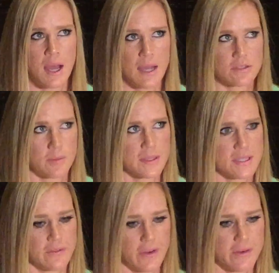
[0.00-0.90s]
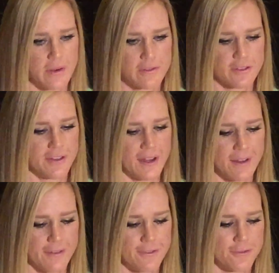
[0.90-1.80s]
I told myself I'd never
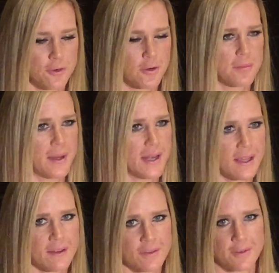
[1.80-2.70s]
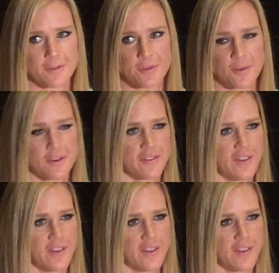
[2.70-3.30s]
fight for money or for